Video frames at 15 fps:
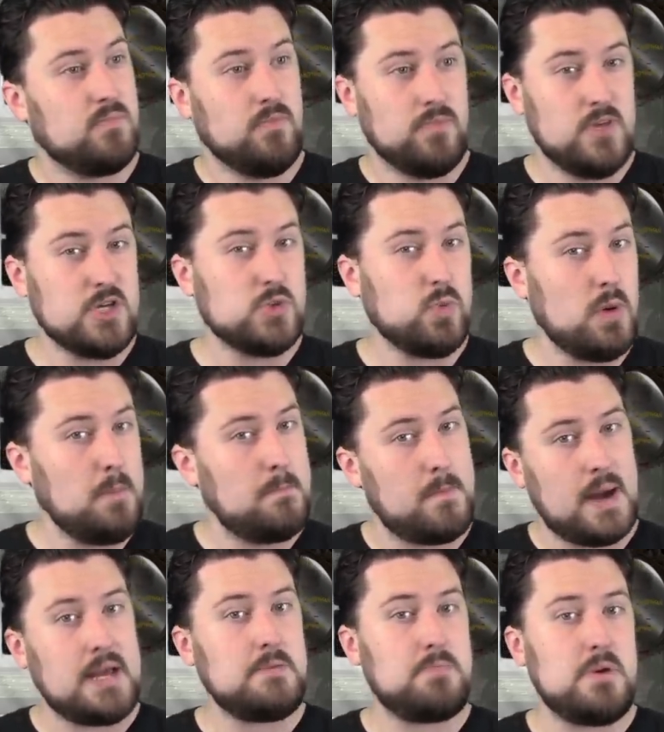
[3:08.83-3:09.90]
this one
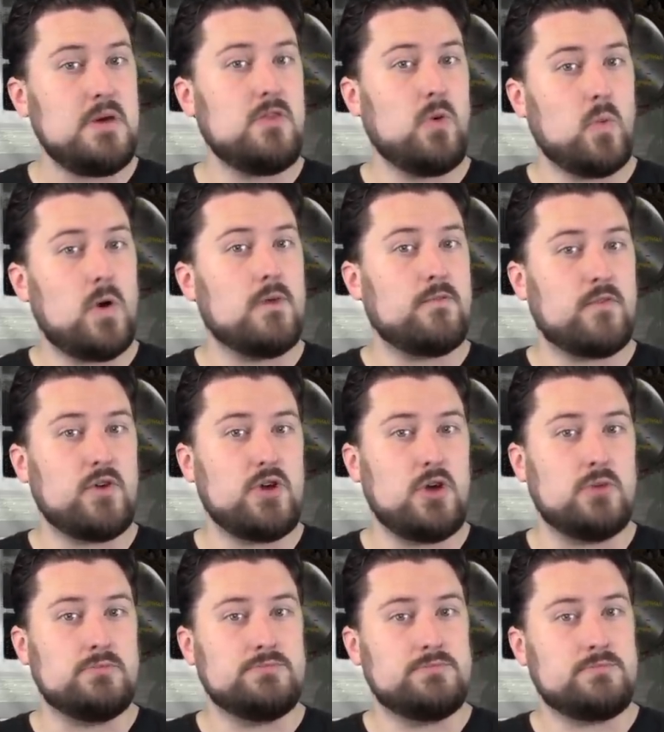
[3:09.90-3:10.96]
might be the one for you.